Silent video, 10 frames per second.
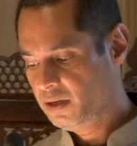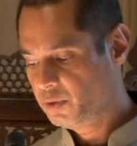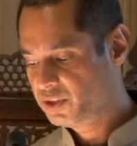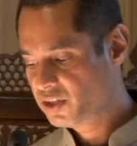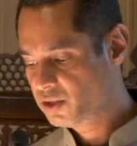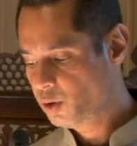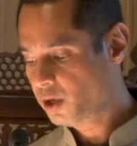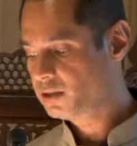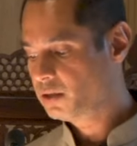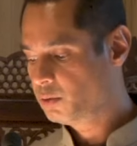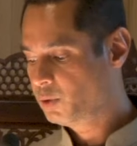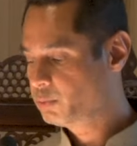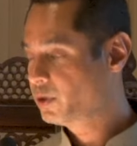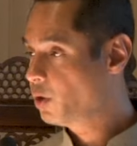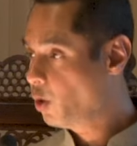which is not
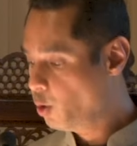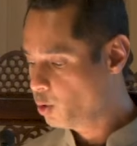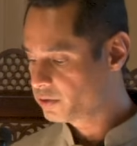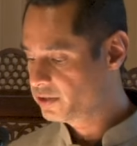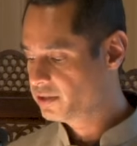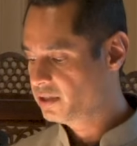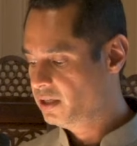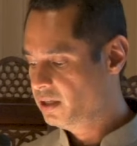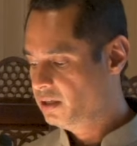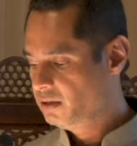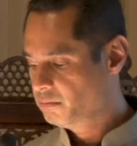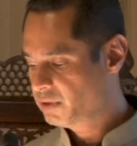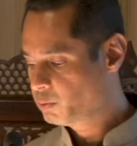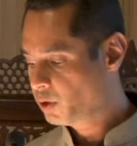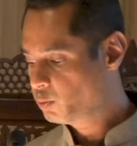what one holds,
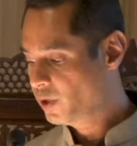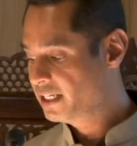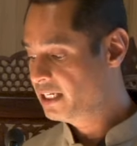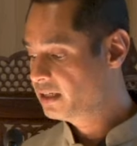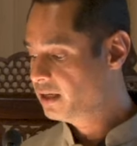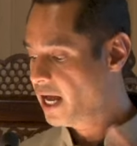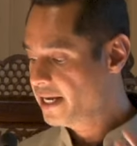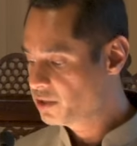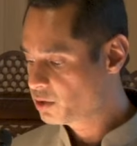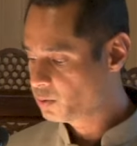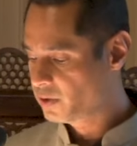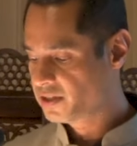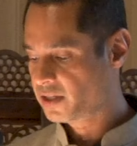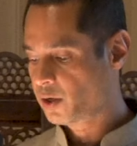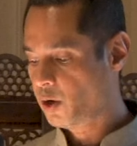but what one inclines
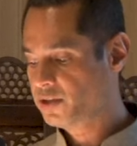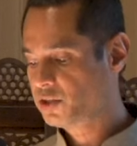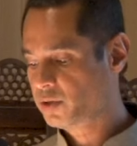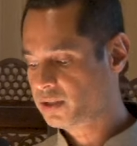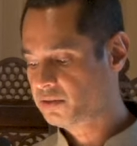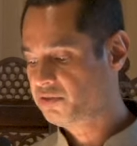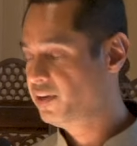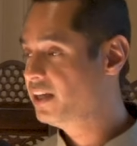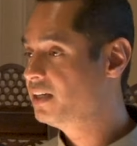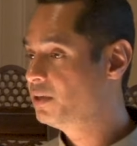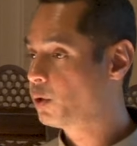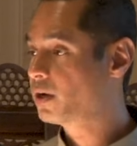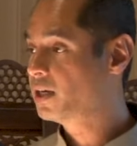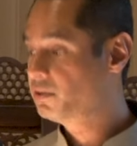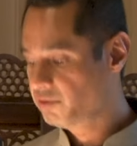towards as a construct of faded
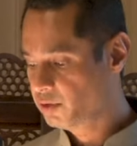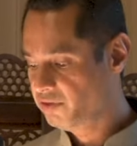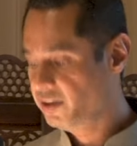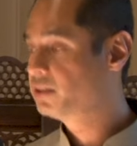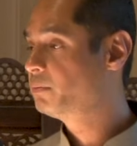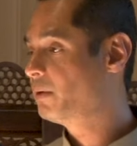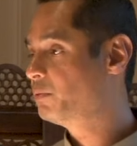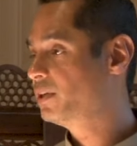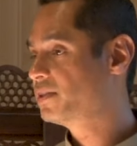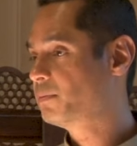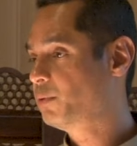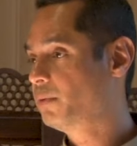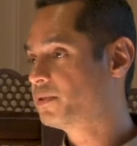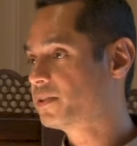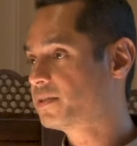or unfulfilled memories and
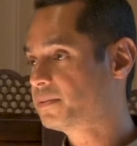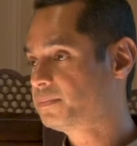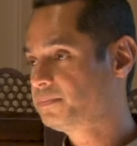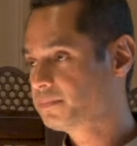promises.